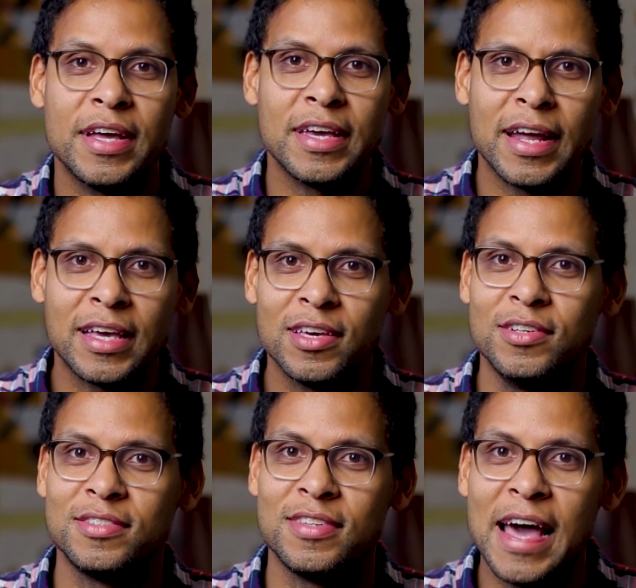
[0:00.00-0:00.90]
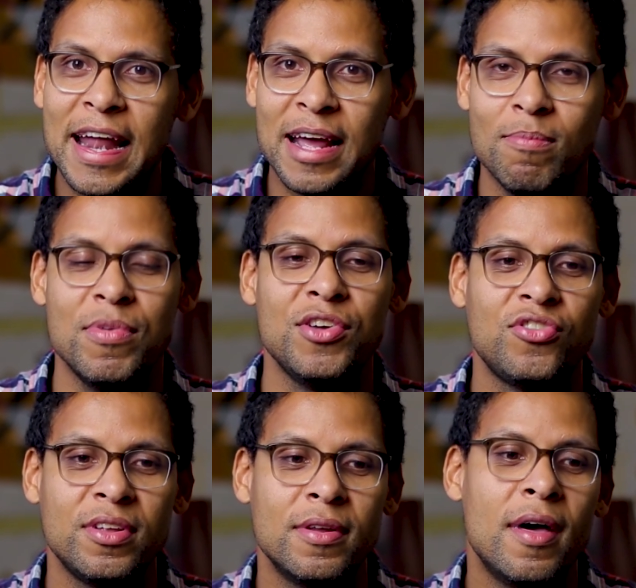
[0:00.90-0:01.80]
it kind of kills that
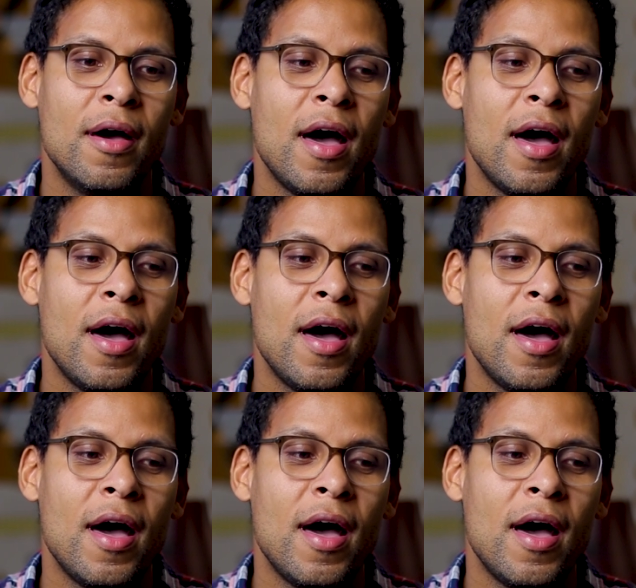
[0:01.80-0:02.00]
ambition.